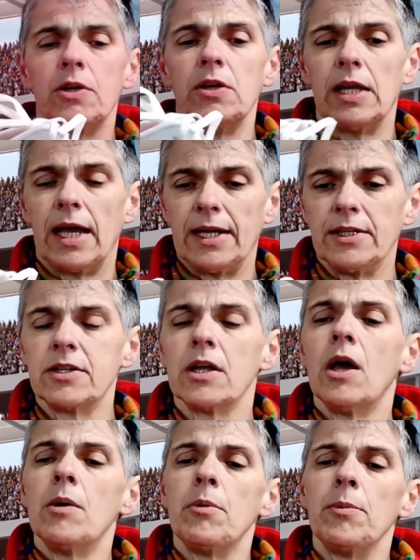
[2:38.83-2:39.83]
when you land,
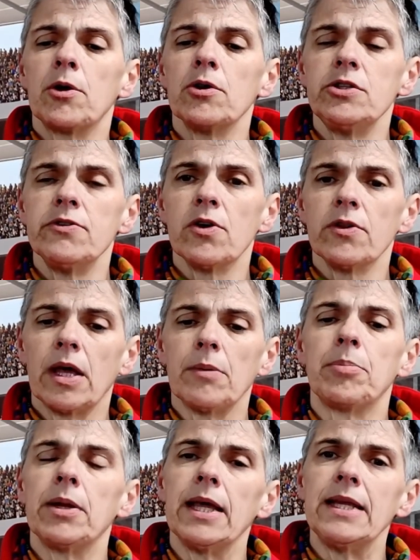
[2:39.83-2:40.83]
but because you've got
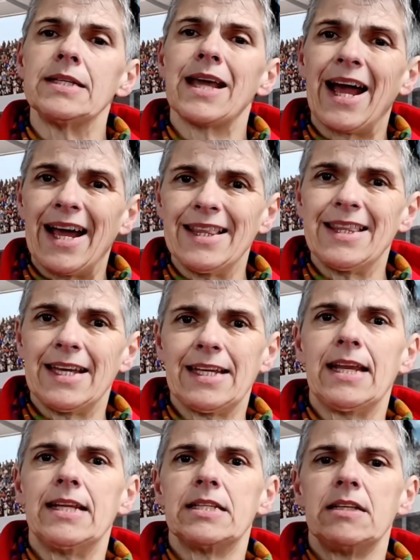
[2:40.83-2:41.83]
that plate and that
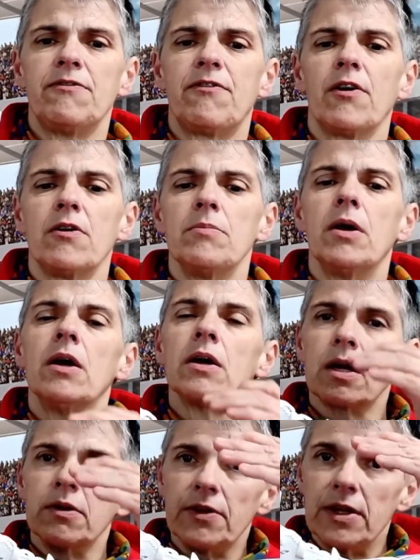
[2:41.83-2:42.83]
Energy foam
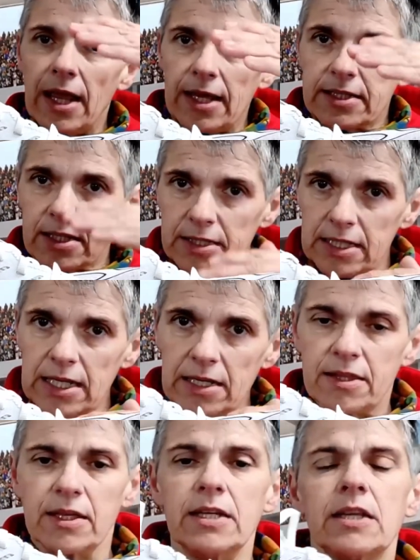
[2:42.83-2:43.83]
kind of layers
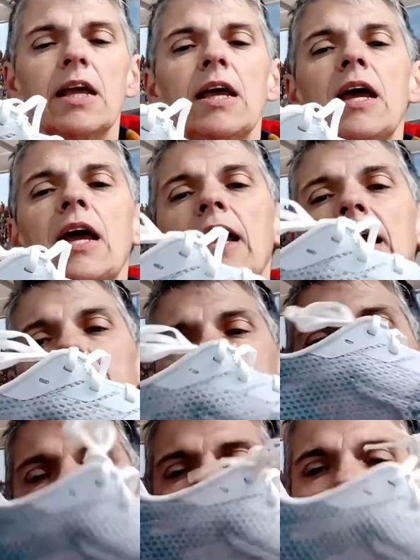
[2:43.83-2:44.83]
underneath it,
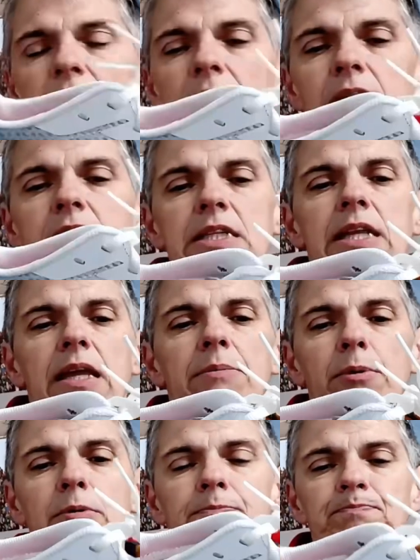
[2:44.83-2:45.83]
it's not that
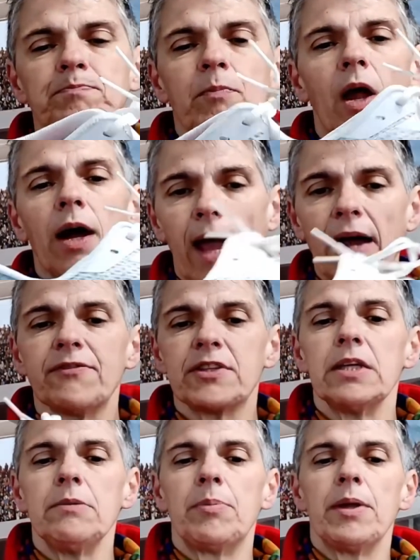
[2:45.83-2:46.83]
unstable. I have
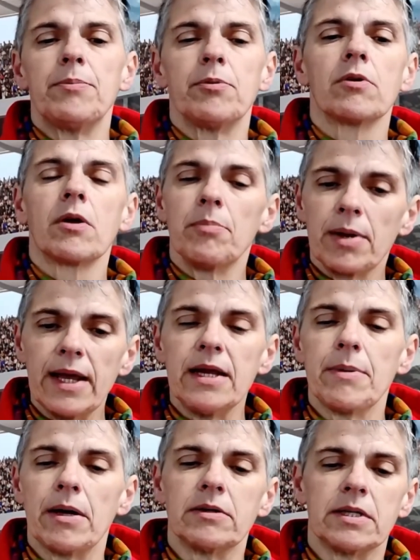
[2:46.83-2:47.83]
seen people
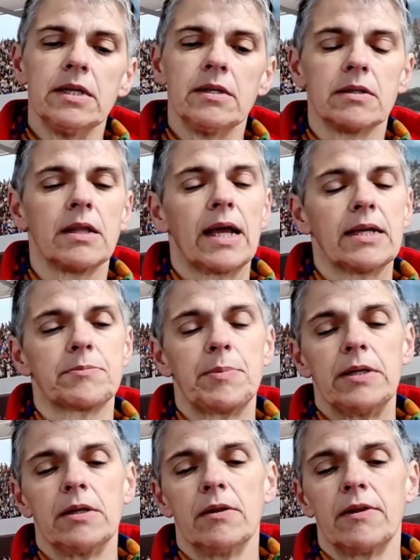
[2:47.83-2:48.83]
complain about it, that there has
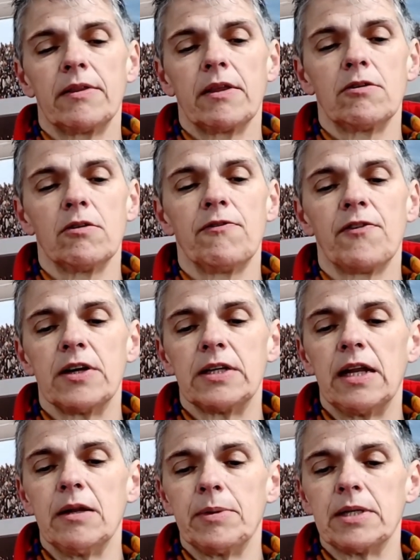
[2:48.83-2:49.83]
been, they do find
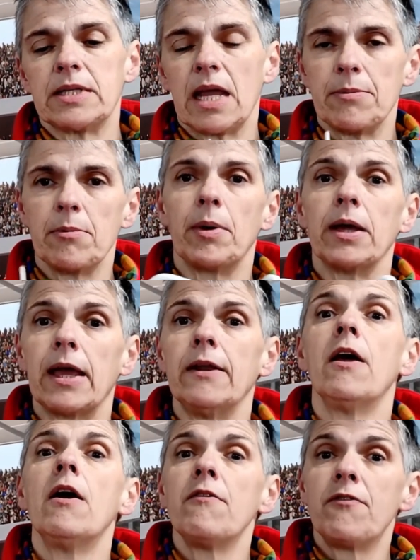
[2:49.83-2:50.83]
it a little bit stable, but
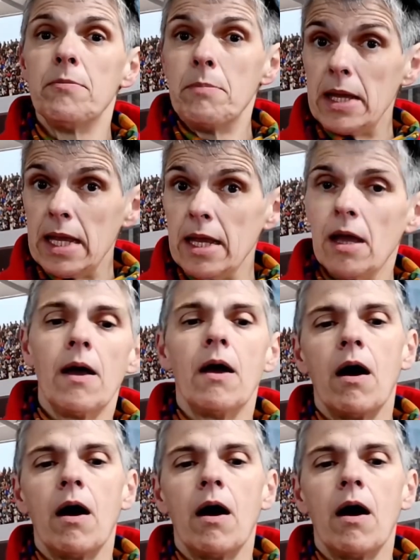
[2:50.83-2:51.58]
again, for me,